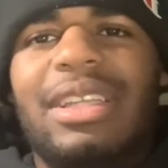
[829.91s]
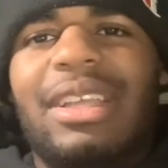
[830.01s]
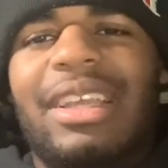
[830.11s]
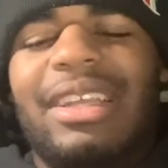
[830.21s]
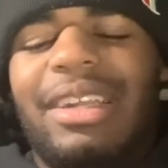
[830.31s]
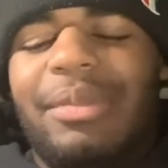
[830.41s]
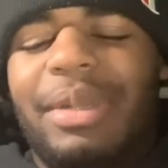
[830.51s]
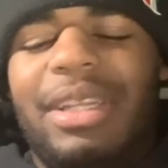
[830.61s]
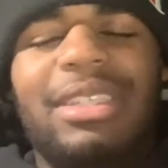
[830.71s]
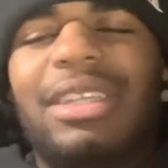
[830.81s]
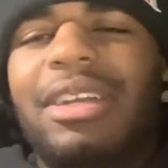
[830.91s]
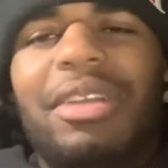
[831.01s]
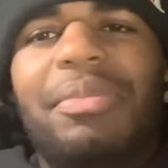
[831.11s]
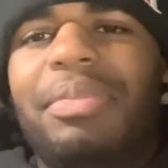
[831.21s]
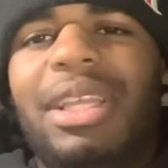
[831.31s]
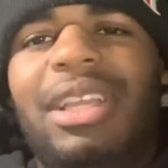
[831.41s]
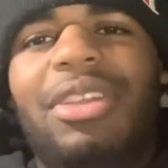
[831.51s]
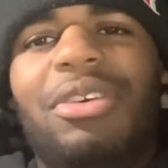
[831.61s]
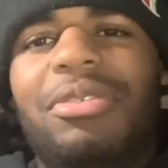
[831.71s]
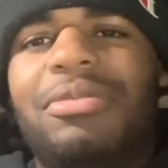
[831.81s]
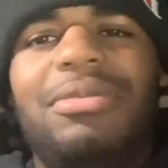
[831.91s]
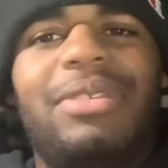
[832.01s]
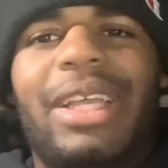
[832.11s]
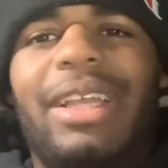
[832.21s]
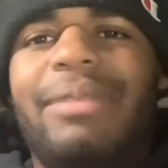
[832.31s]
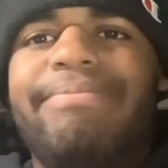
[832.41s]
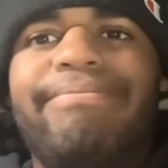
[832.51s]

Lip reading: Like, I mean, it's not gonna be no like